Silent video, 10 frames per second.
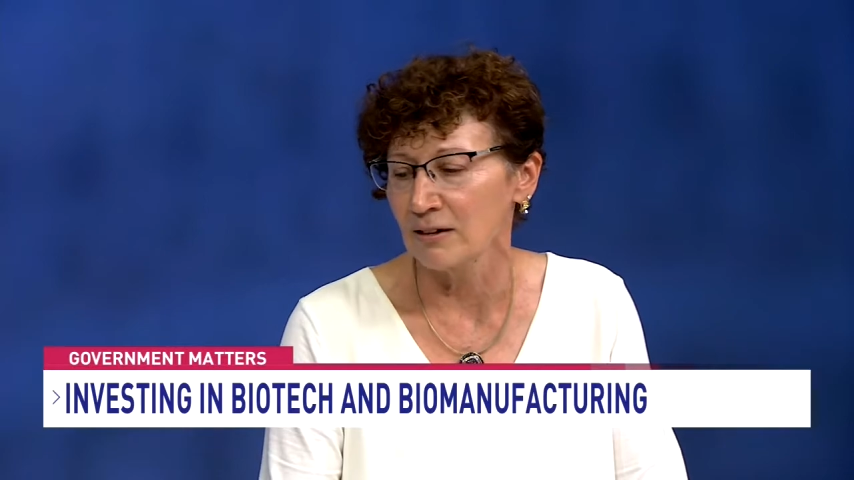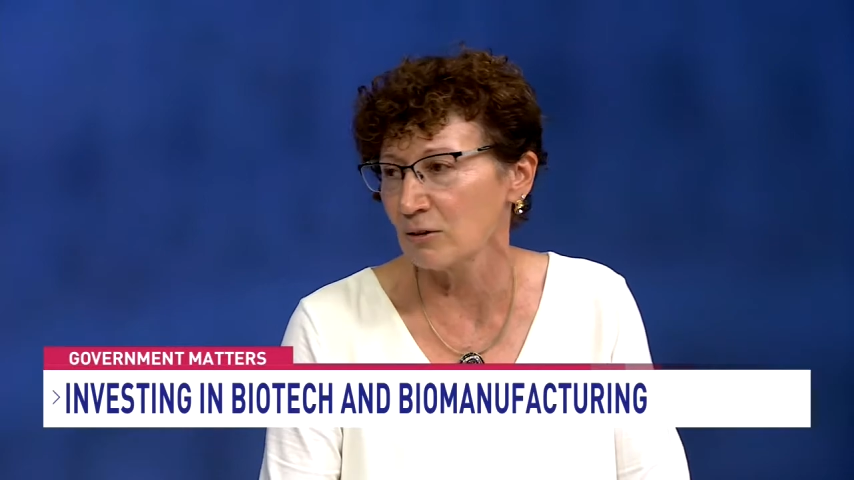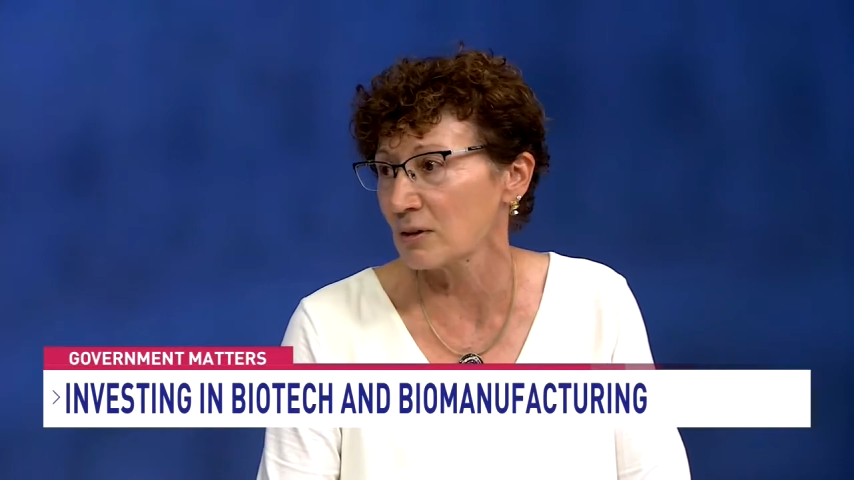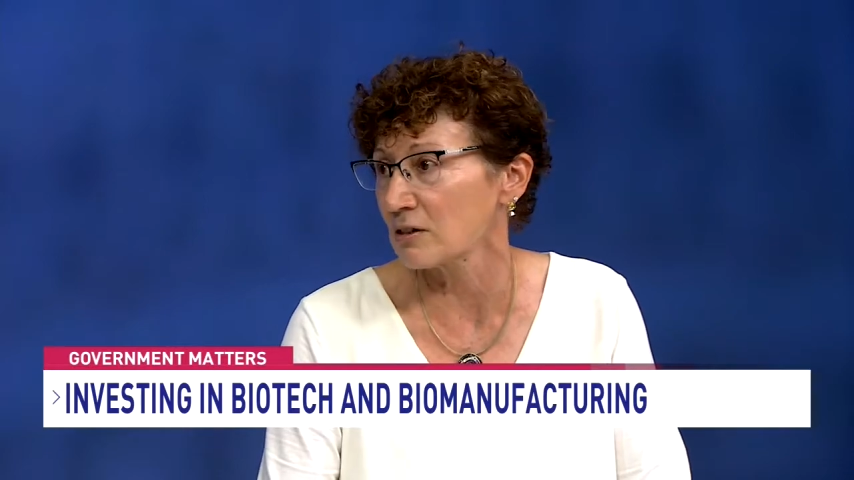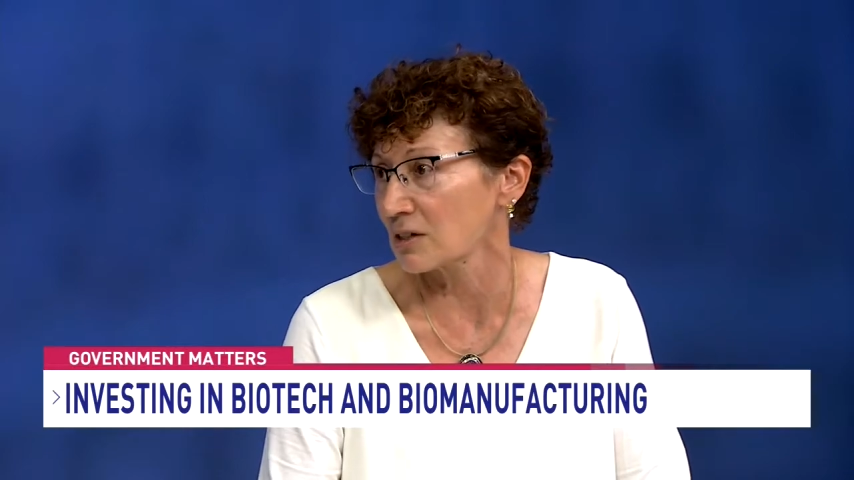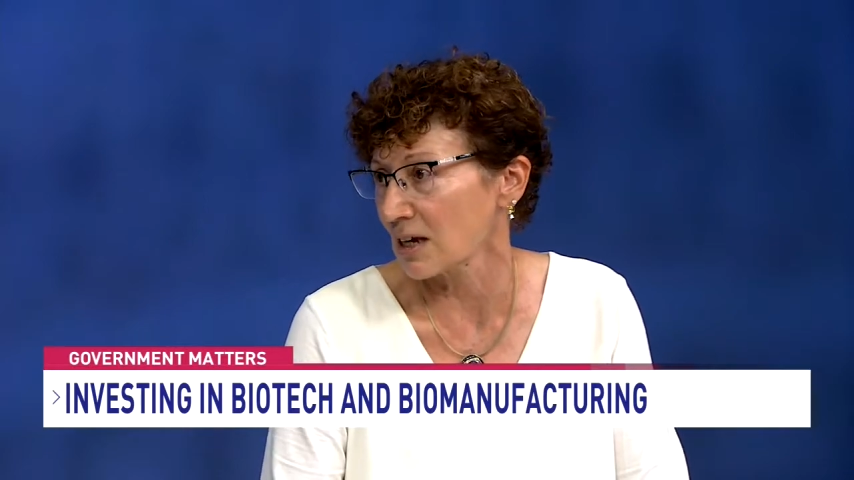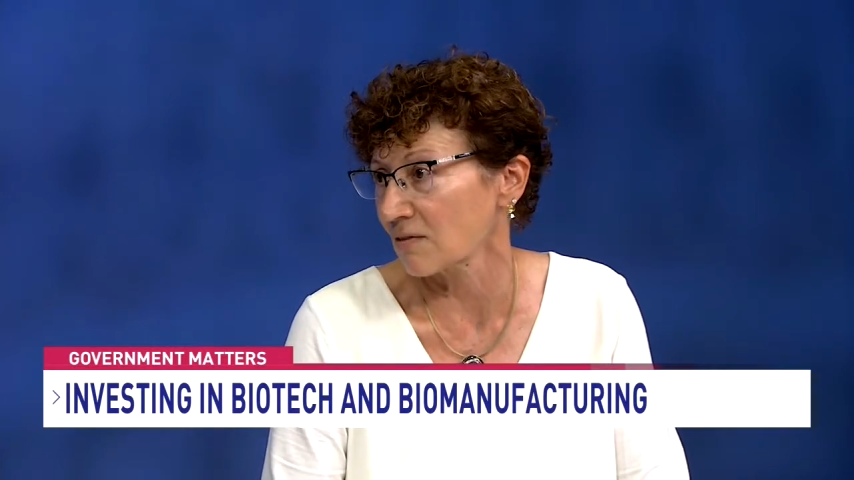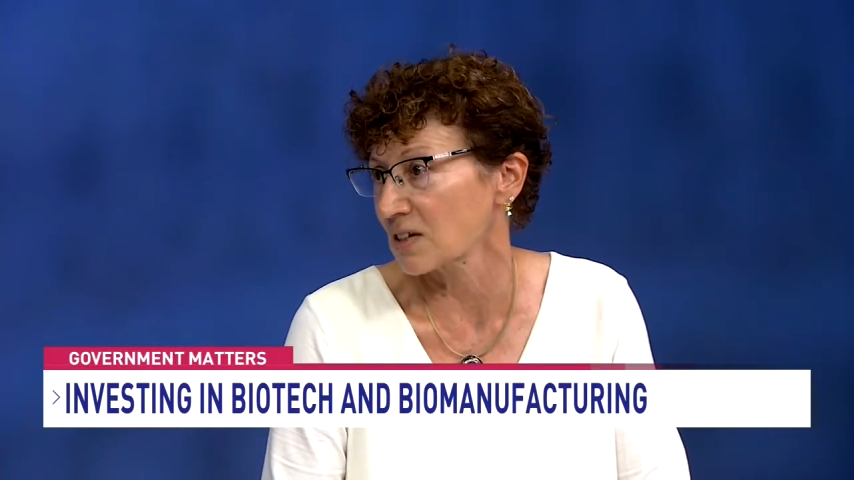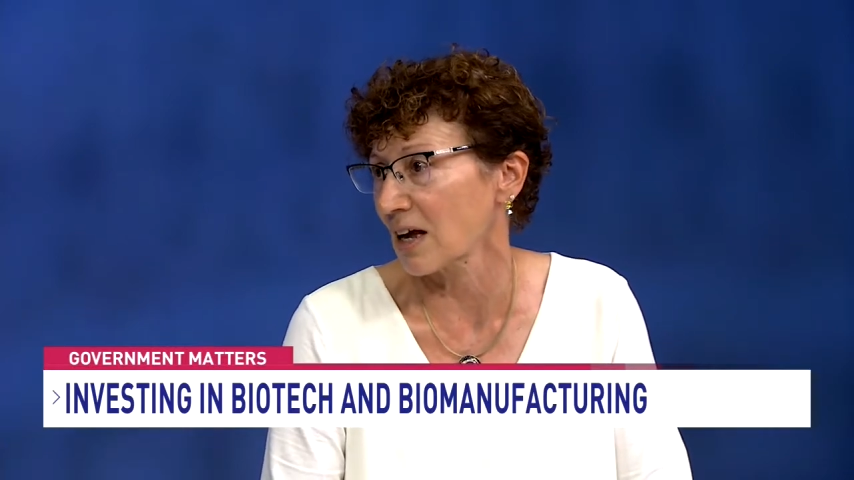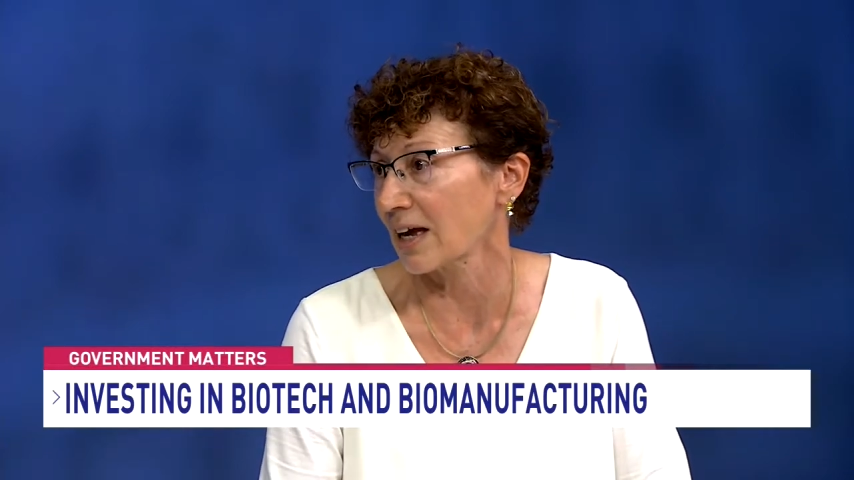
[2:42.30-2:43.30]
do it
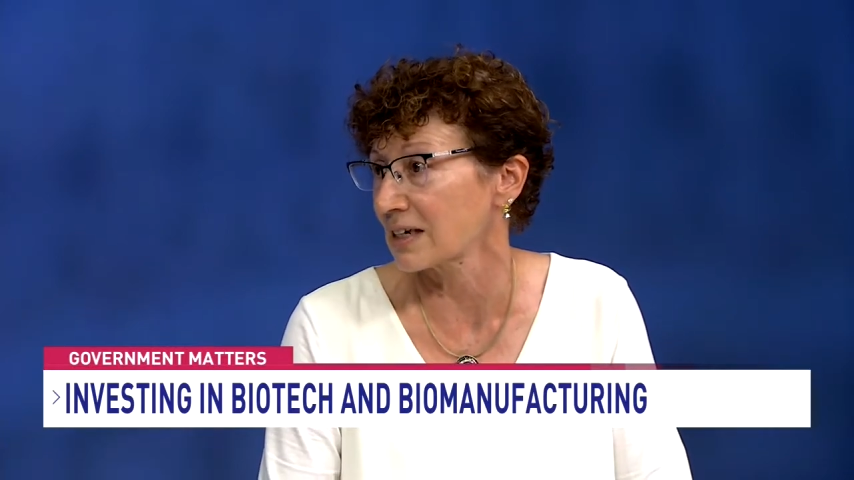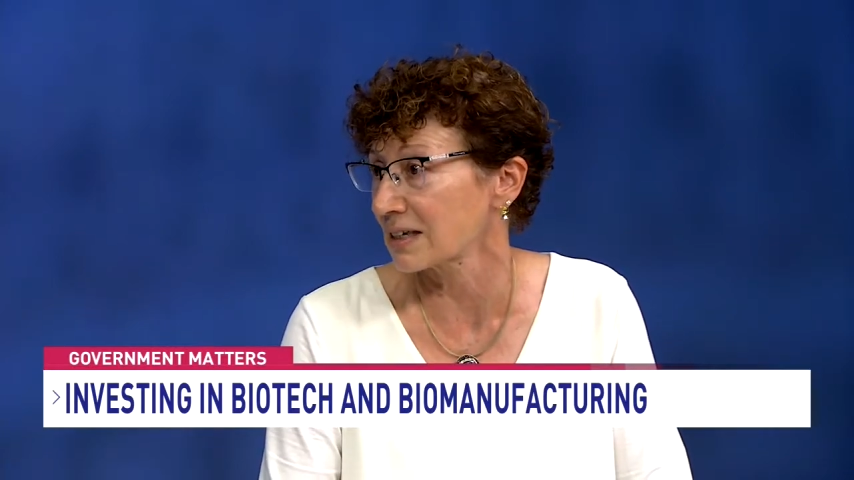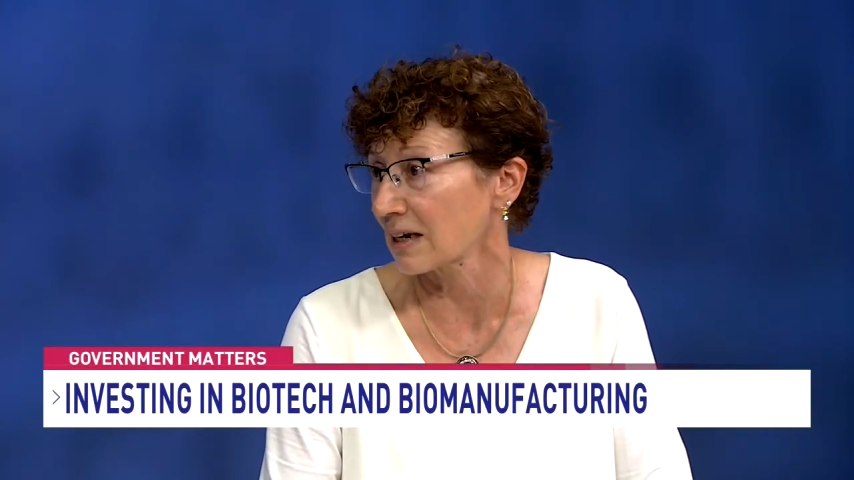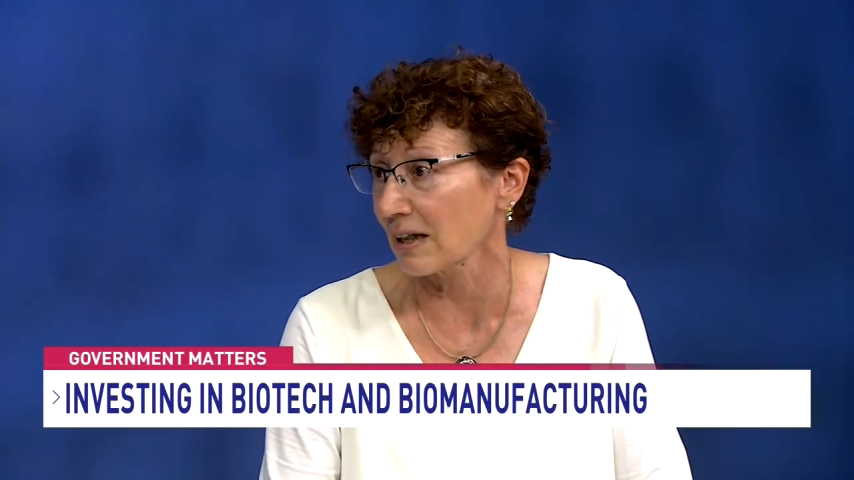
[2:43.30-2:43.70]
yourself science in